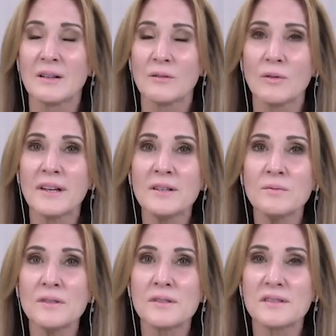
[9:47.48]
well, that
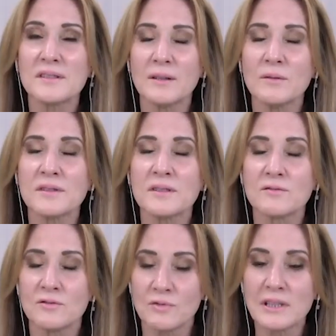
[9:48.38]
was that was a
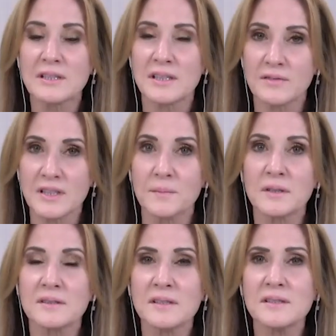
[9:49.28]
really tough time.
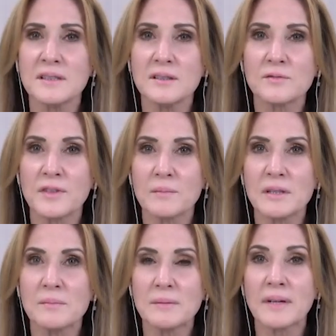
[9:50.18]
But this extended
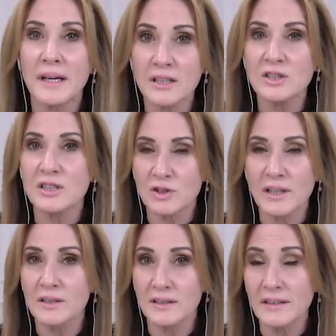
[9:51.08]
family member actually
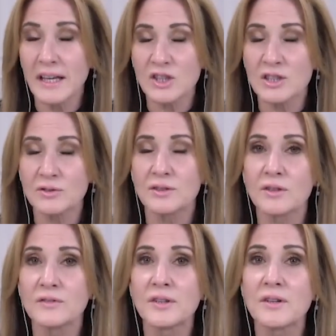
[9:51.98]
tried; they actually took an
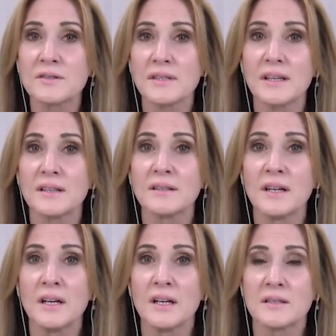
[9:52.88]
overdose, and
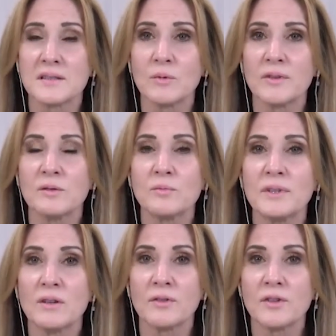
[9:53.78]
it's someone that
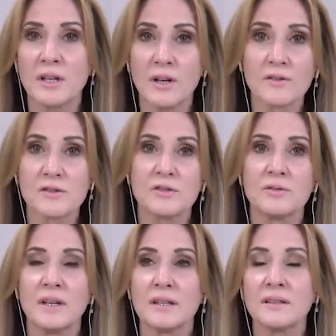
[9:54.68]
we are very close
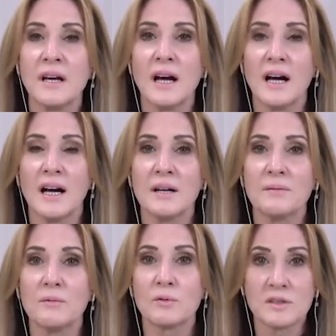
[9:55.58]
to. And
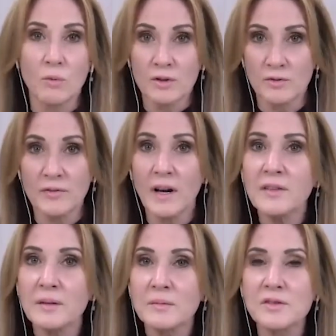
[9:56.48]
I was the one who found
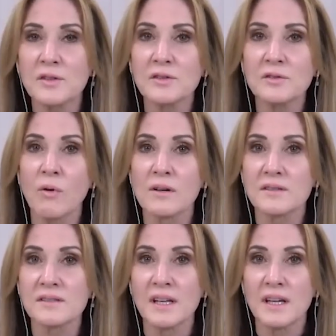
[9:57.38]
them, so it
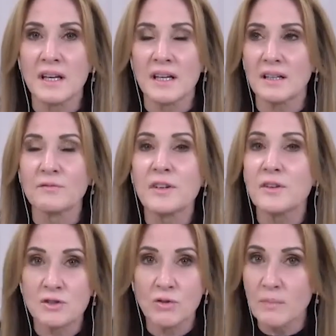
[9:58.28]
was
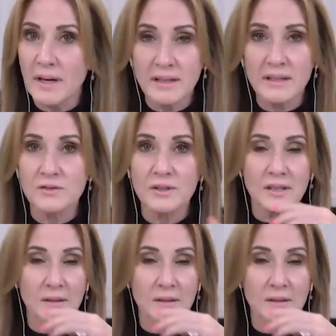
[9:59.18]
very traumatic, as you can